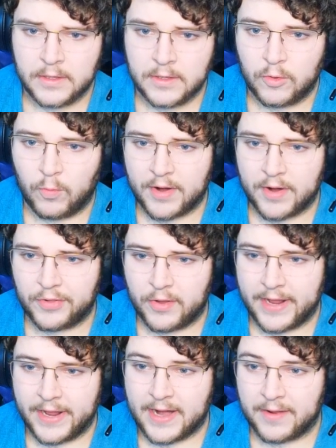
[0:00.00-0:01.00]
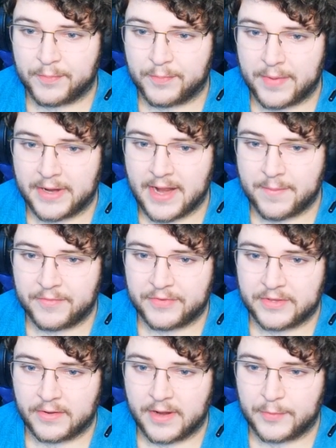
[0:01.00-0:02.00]
The water flowing in and out of the primary containment
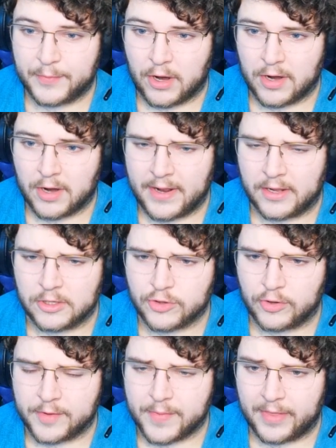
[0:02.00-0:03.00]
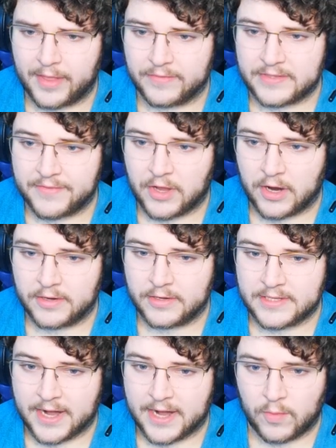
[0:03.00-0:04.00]
facility is an automated, controlled, independently of safeguards.
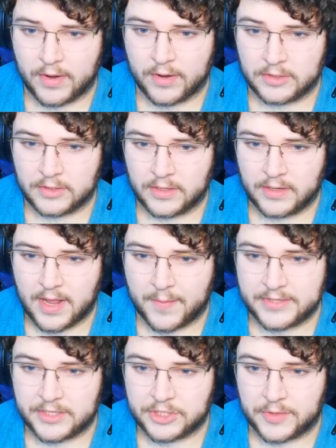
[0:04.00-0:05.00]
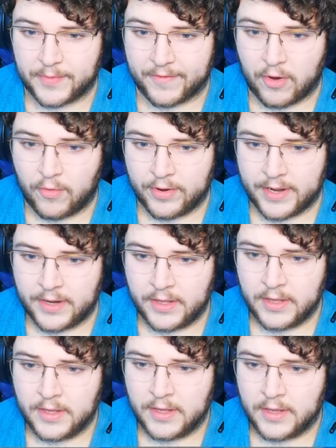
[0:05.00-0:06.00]
Data on the water composition has been recorded.
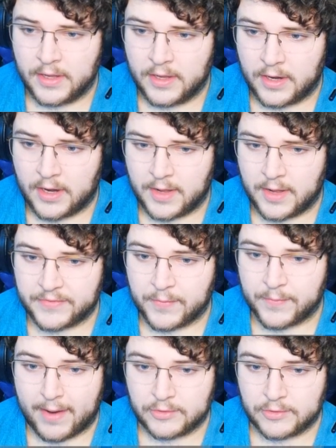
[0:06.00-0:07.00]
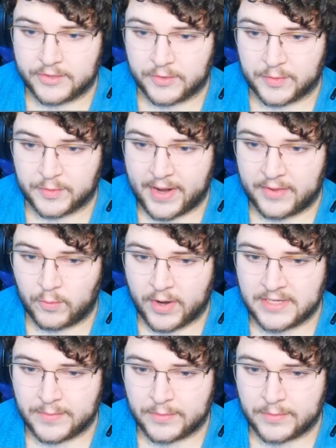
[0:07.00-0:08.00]
Different biomes on the surface of the planet, the water
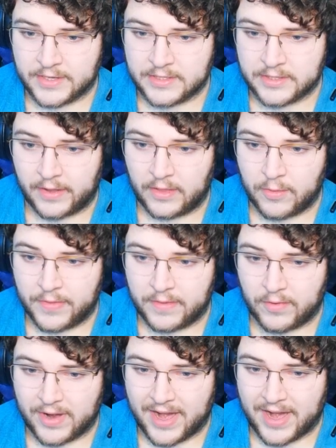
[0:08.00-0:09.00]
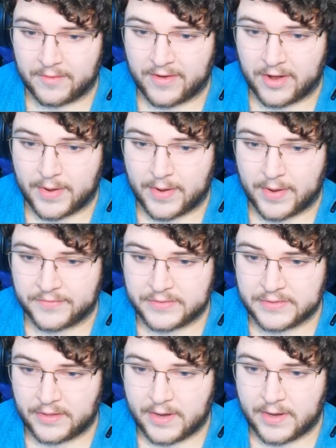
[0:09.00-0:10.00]
temperature is considerably lower than the volcanic environment outside the
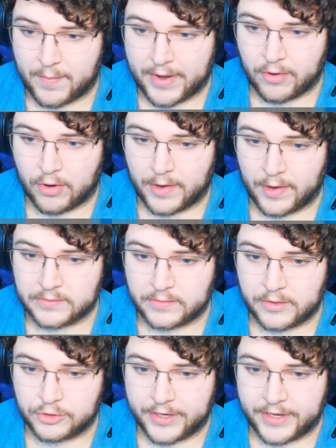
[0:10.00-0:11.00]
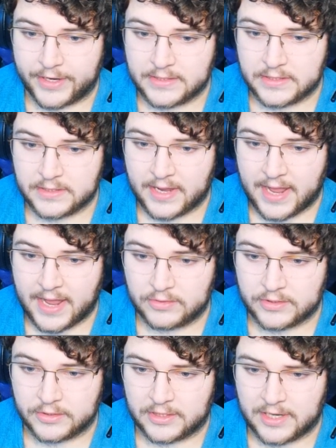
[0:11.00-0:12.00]
facility, while microorganisms and nutrients counts
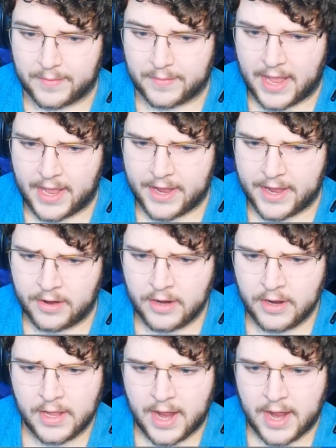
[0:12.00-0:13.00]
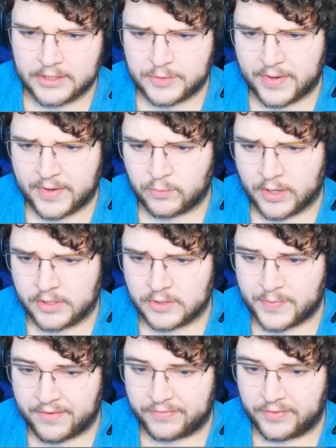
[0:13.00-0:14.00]
are sustainably higher. Oxygen-supplied water is
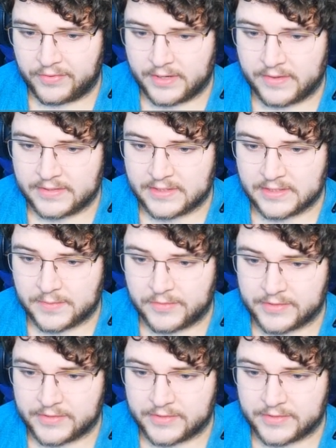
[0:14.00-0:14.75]
being flooded in the system and